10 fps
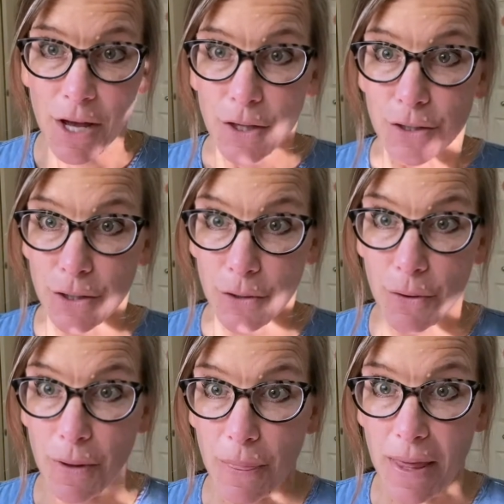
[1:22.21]

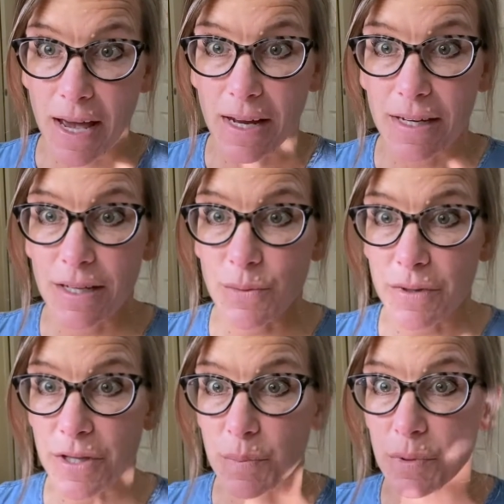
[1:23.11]
So that is
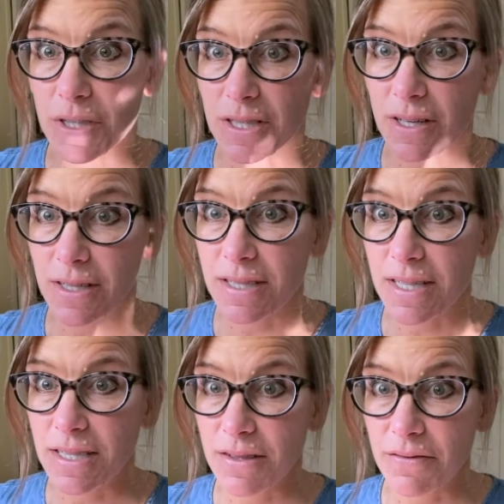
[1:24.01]
where this book starts.
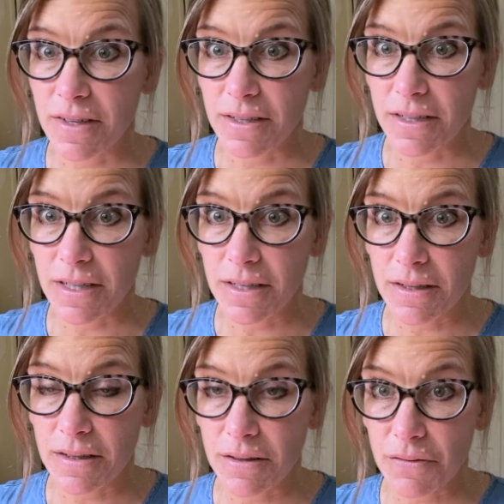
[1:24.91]
It's a
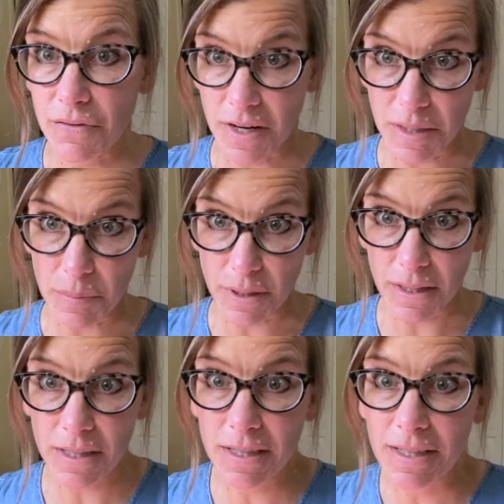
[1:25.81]
very funny
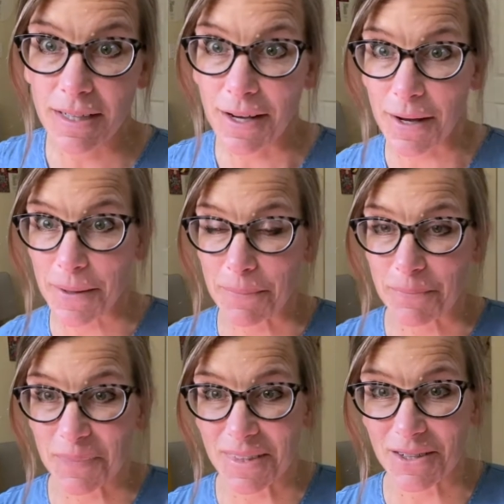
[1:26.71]
book.
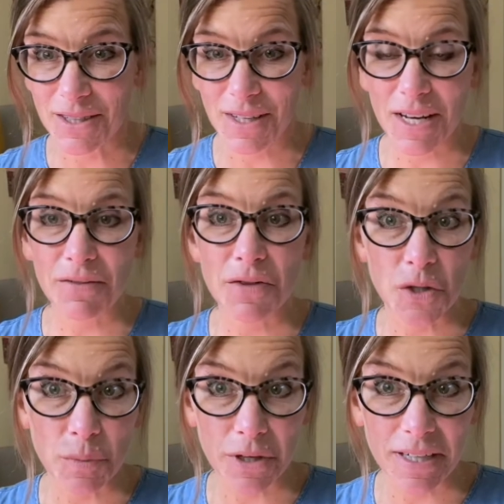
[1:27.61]
There's a lot of
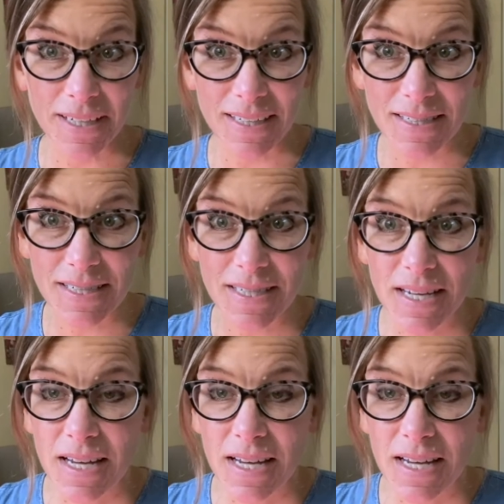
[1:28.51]
humor in it.